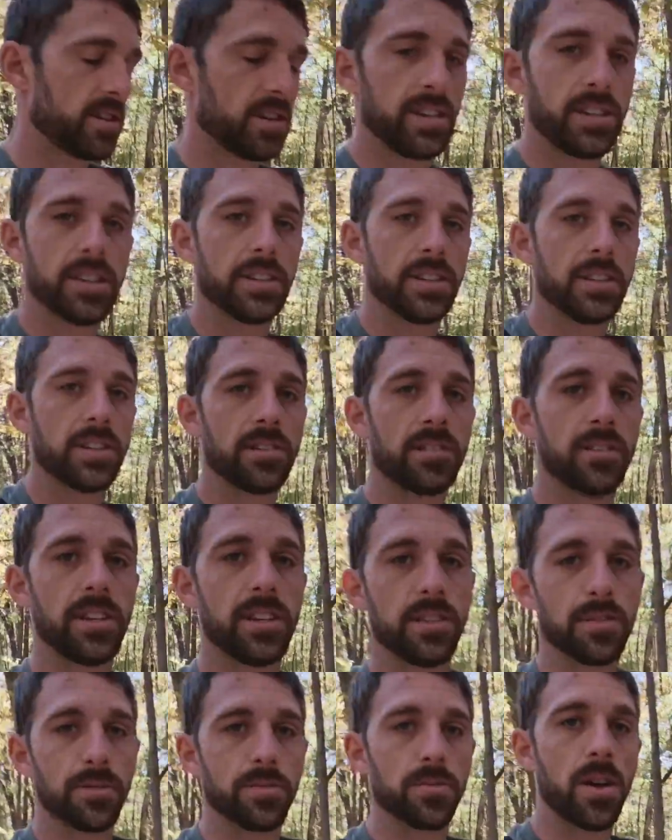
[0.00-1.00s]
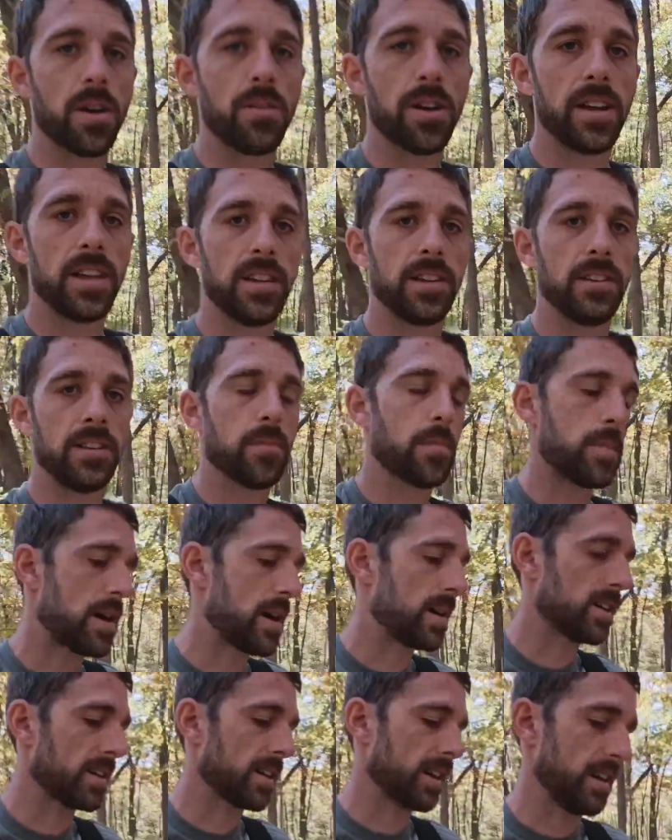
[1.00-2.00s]
You can literally throw it in your
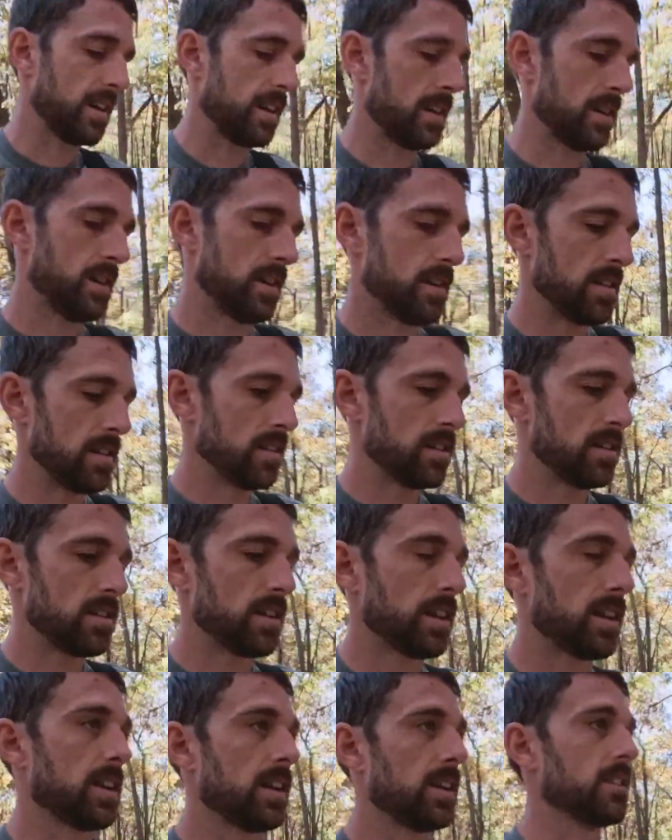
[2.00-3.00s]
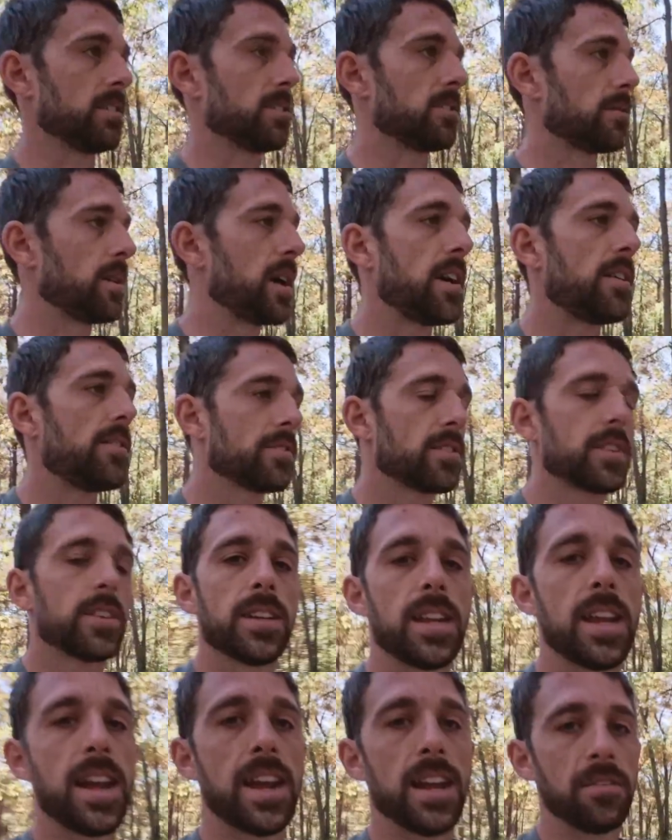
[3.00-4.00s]
pocket and go out for the
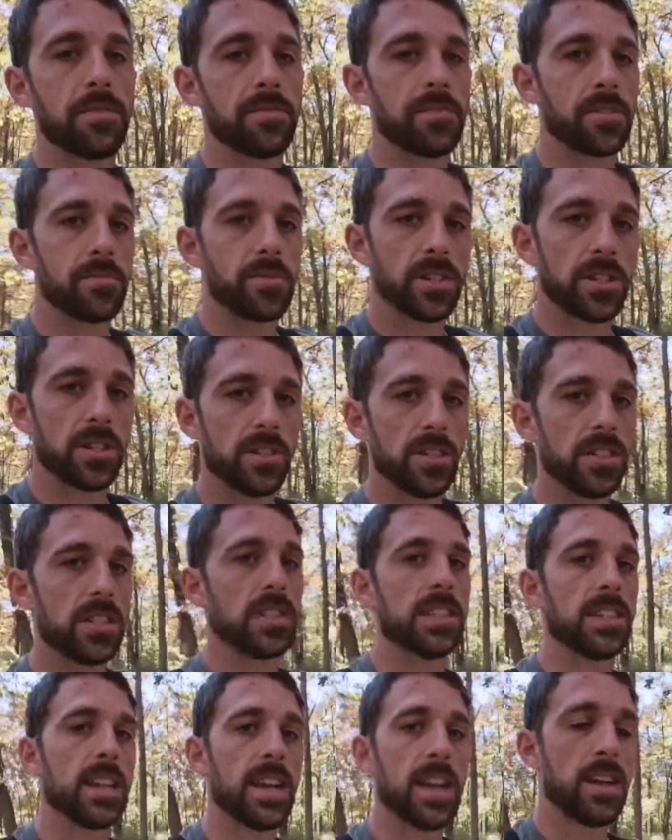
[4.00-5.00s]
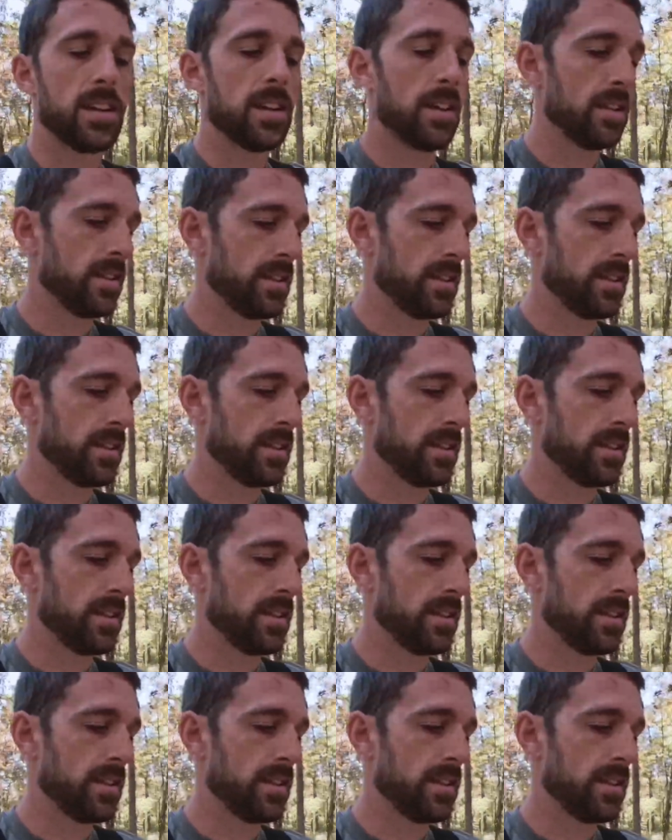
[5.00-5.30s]
day, film what you need to get,